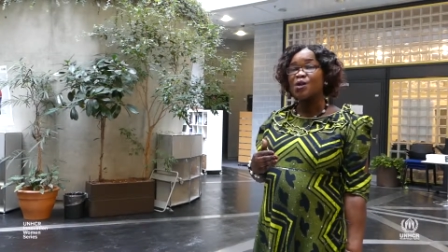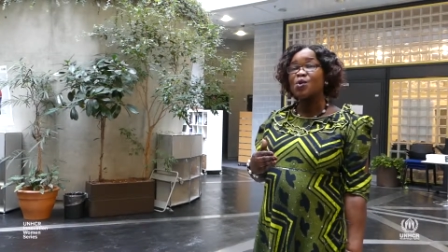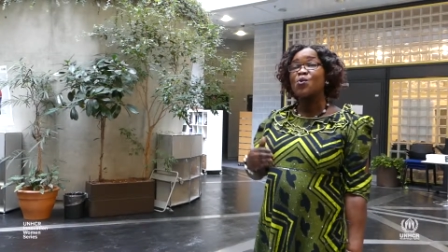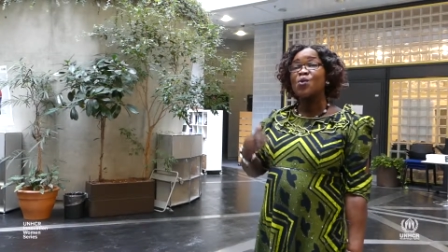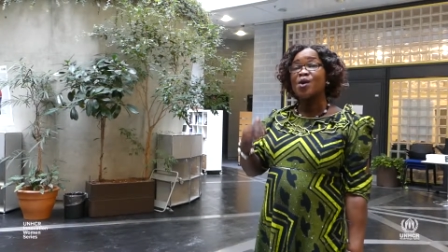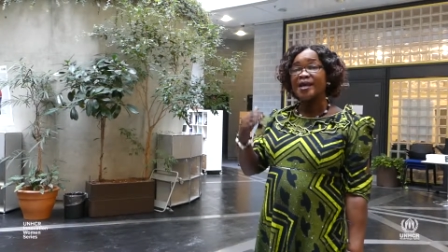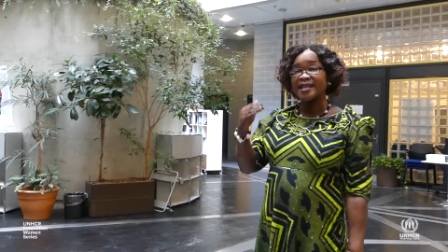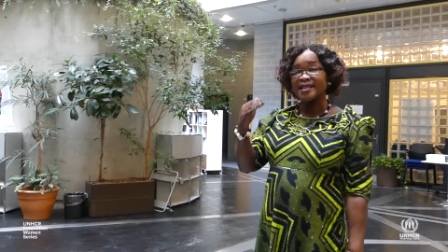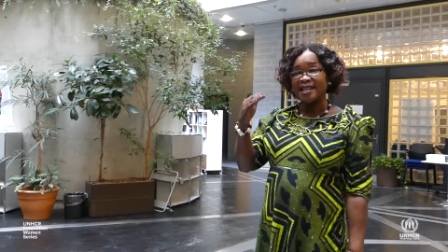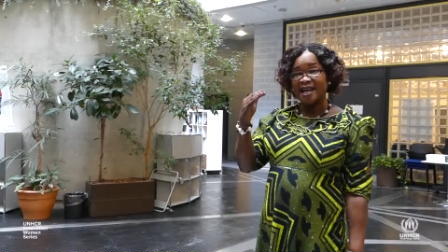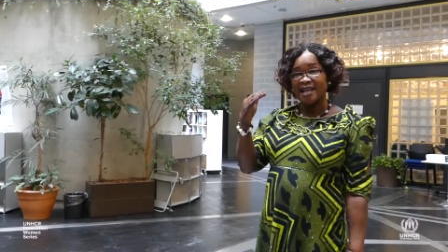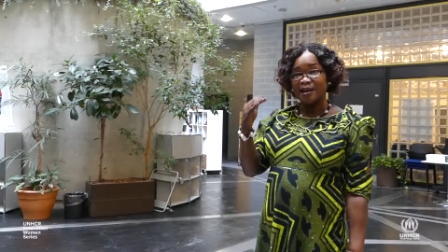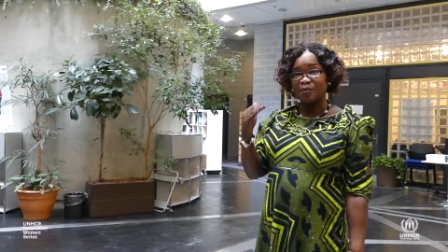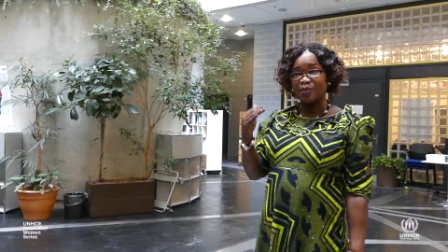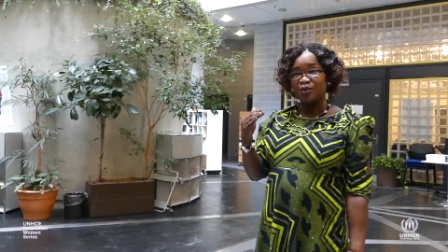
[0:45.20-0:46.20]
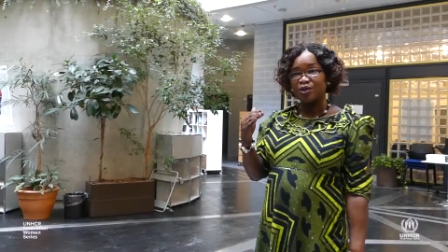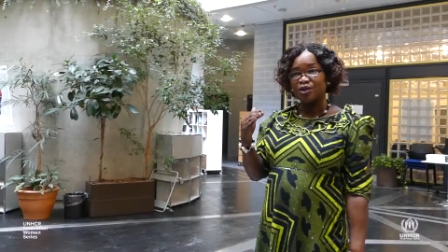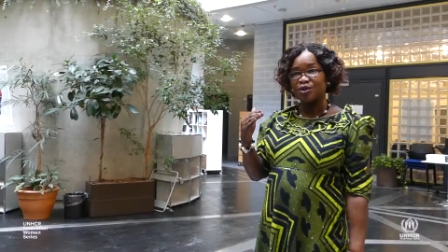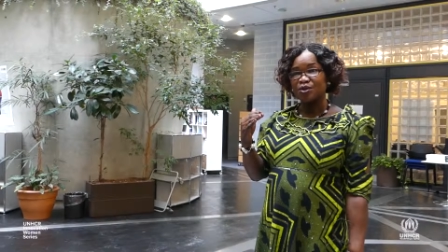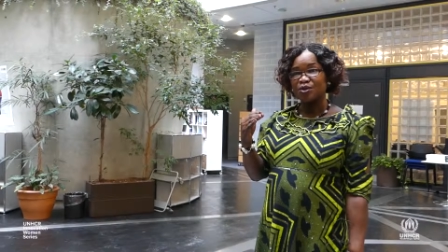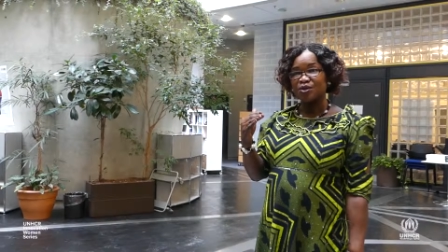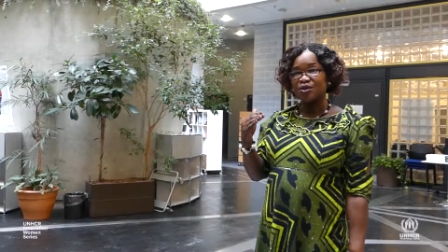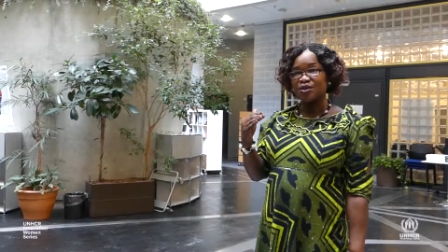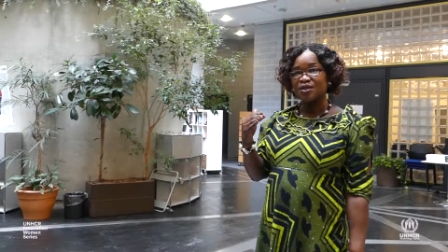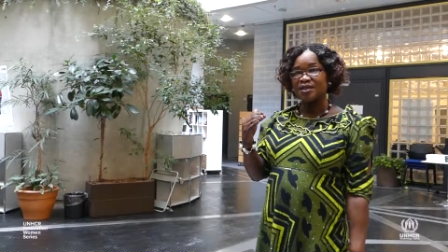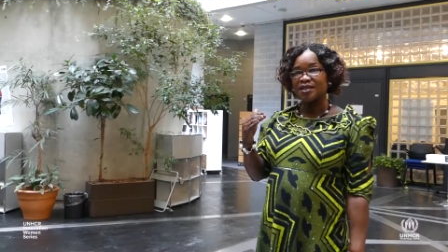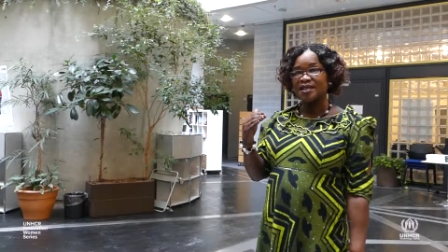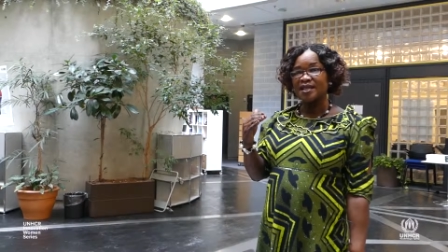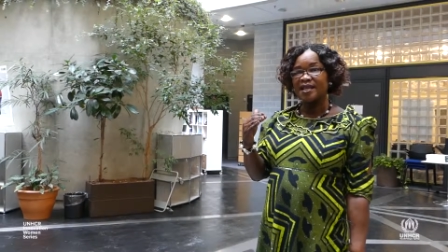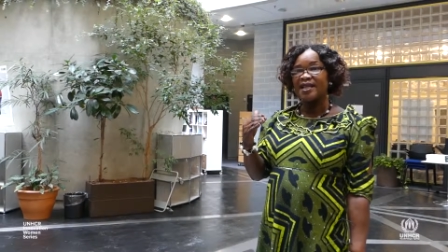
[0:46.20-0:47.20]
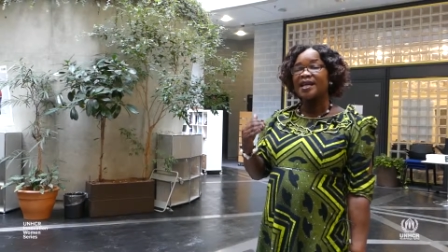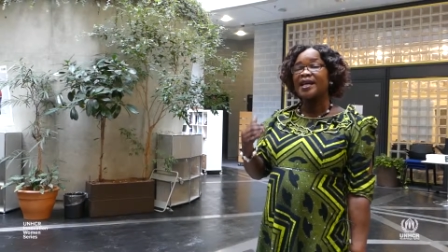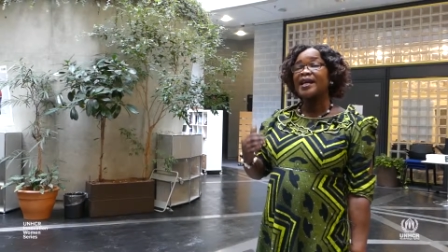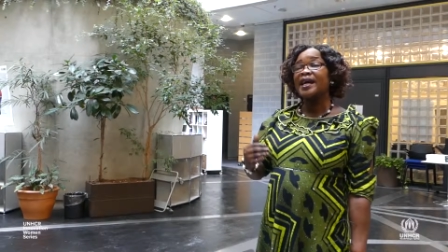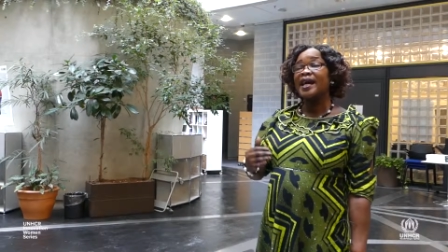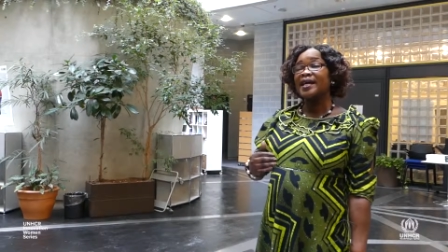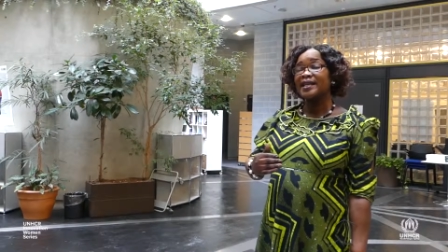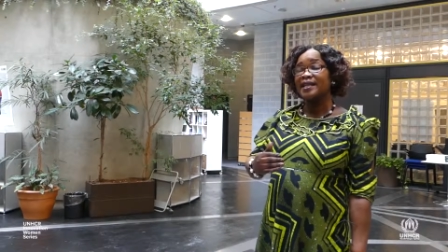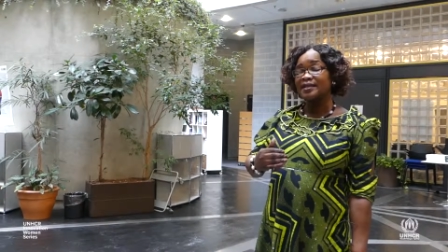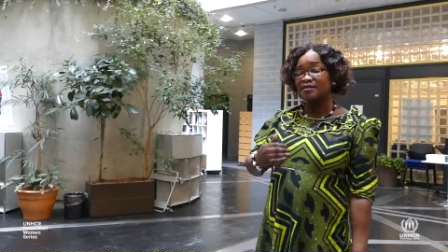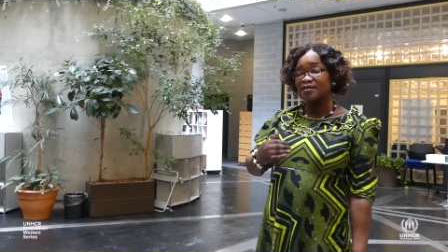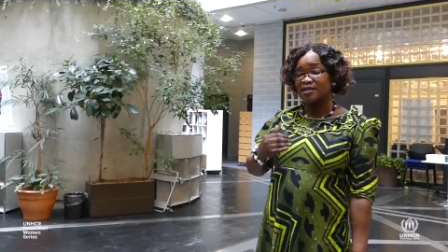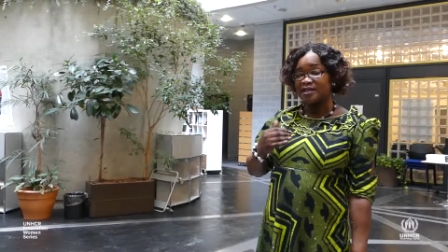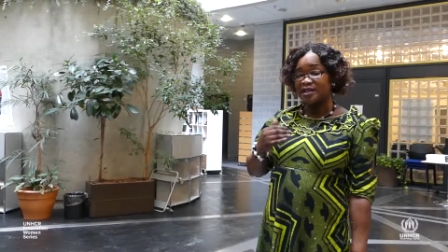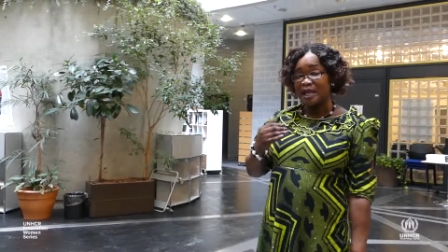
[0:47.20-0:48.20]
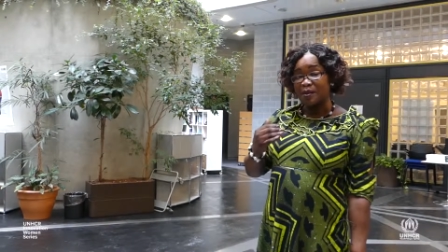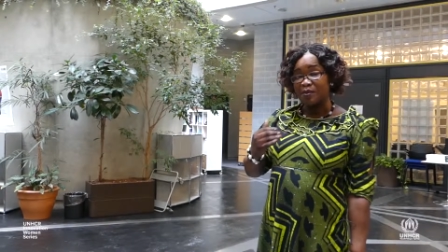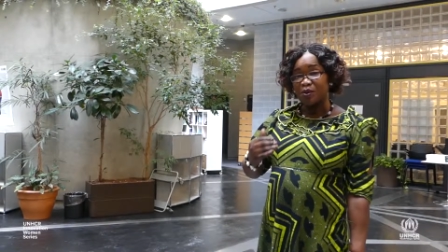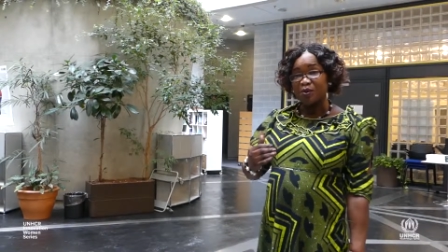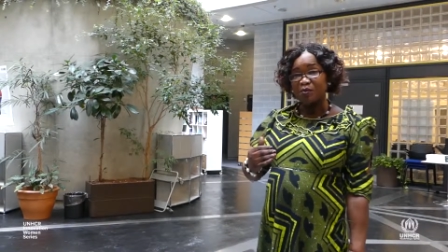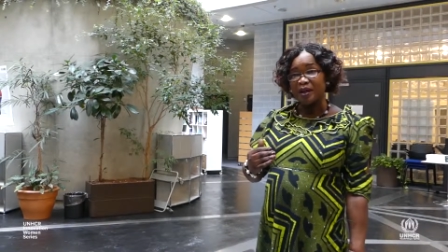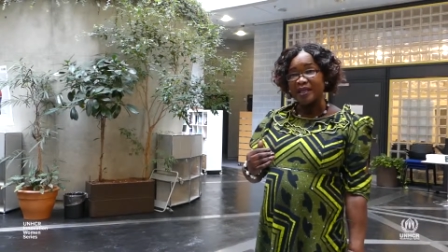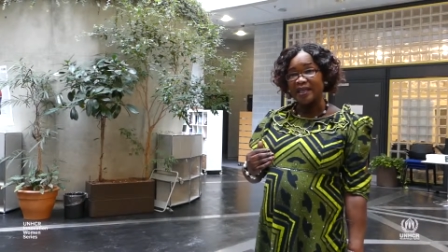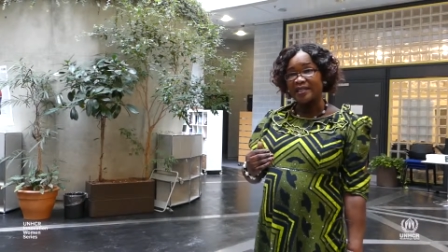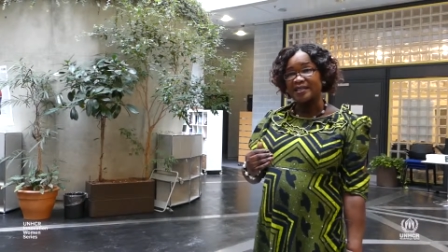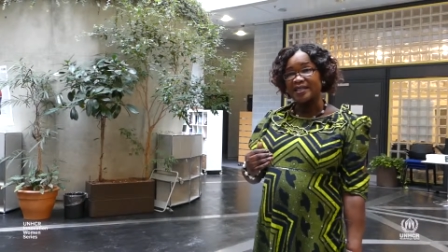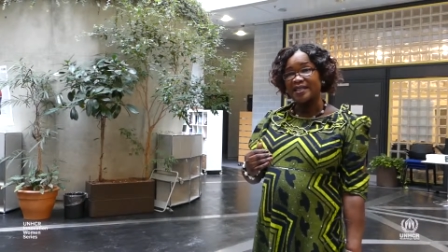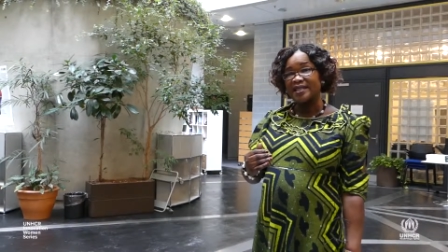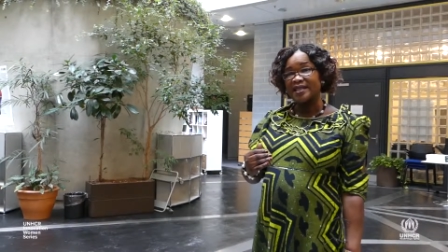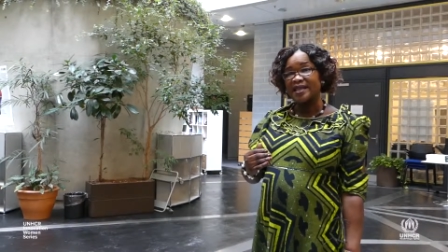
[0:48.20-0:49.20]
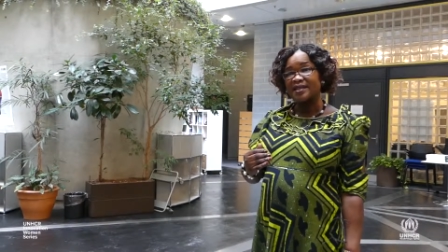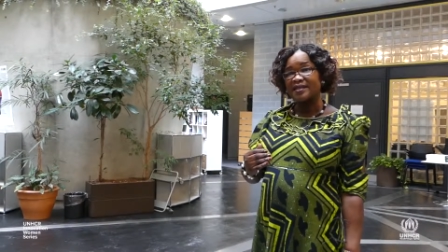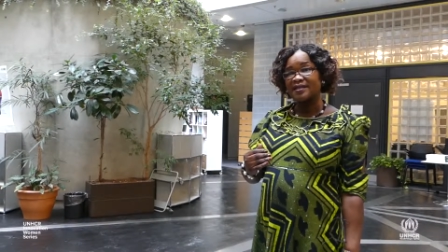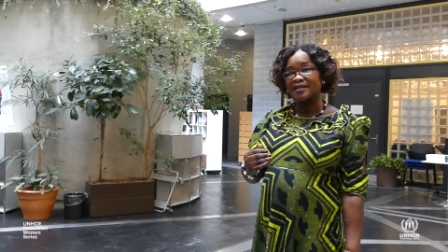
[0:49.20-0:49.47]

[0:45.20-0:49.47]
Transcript: who are in higher positions. I table my agenda